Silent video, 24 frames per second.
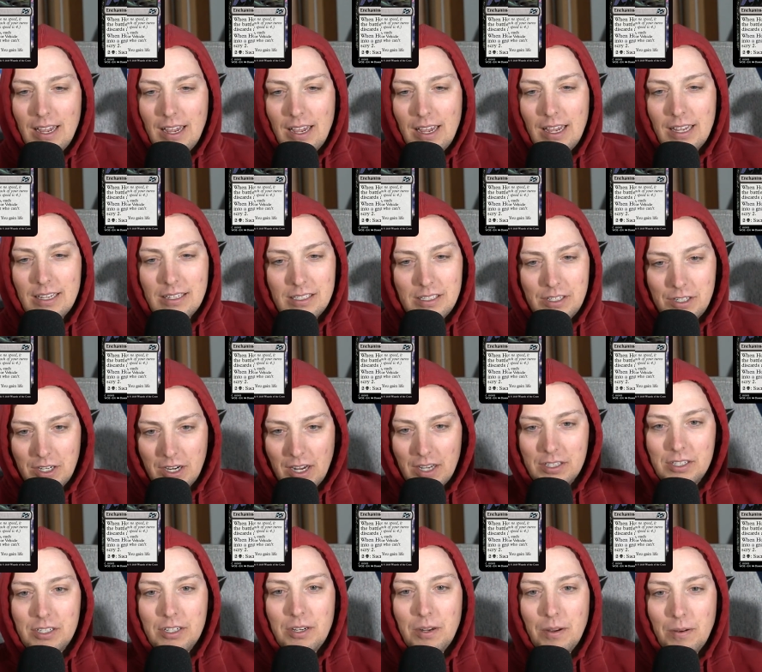is
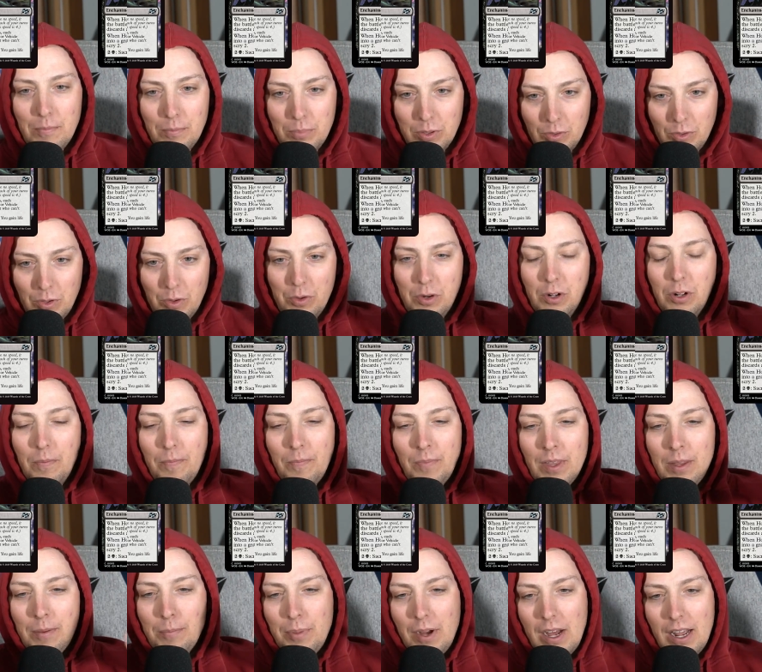just brutal.
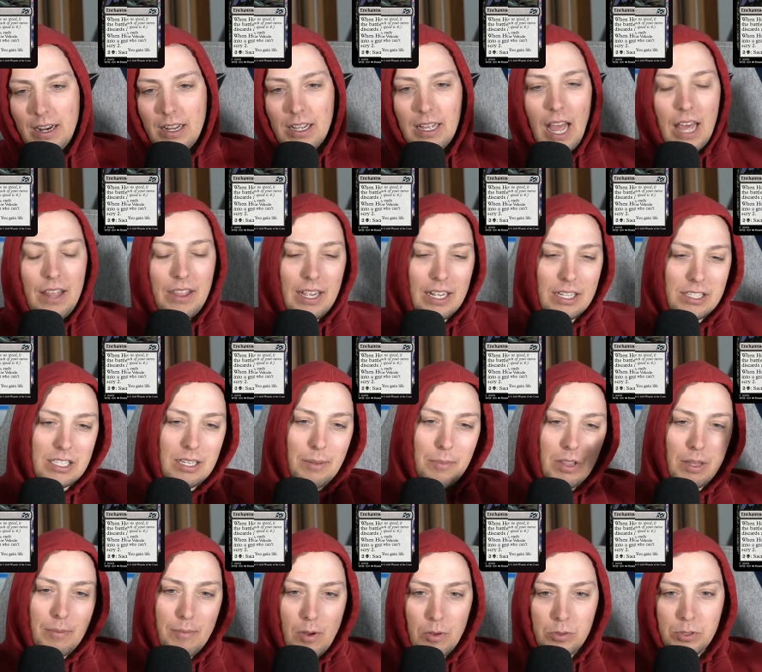But I think it's one of
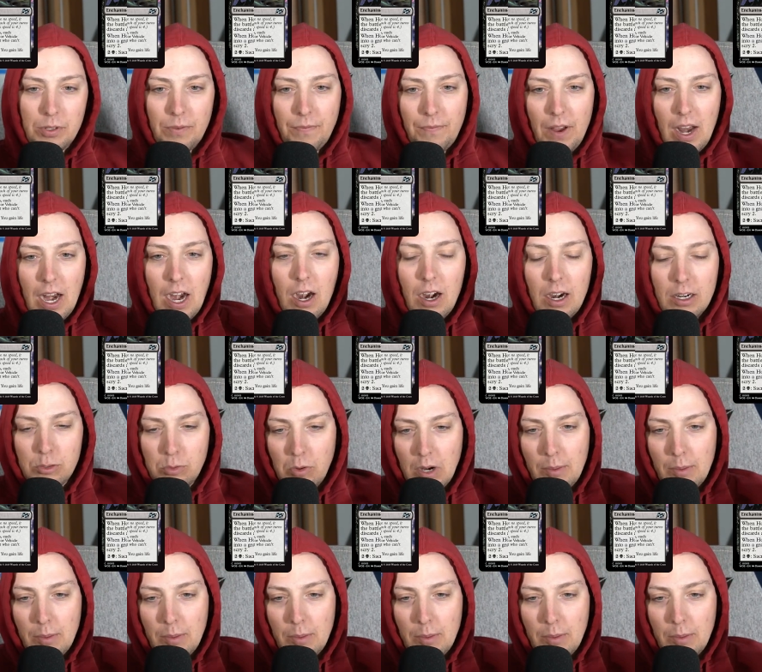the most fair